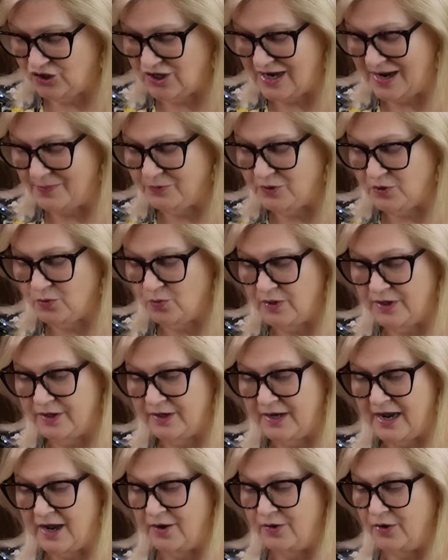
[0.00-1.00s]
Chapter
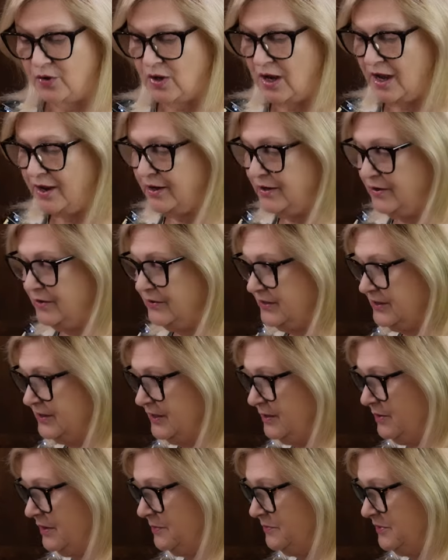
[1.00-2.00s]
1, how you got here.
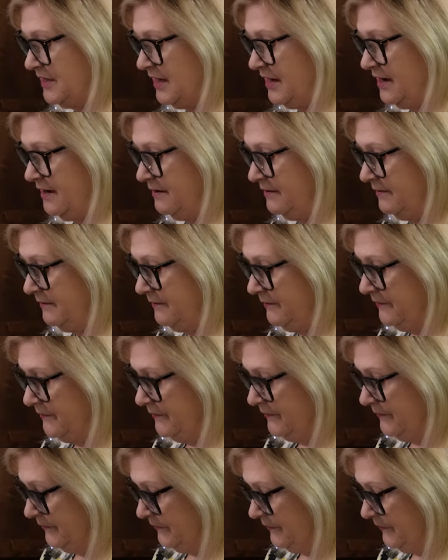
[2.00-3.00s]
See what I'm saying?
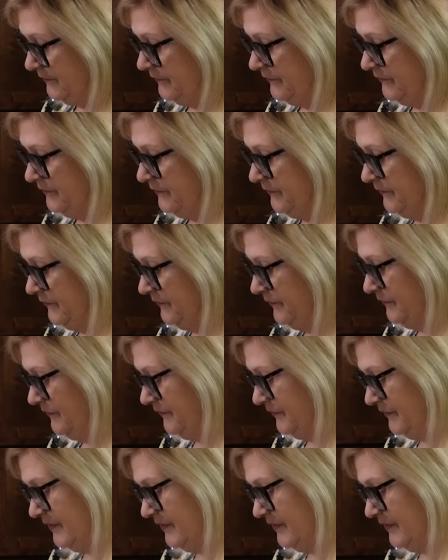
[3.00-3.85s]
It should be right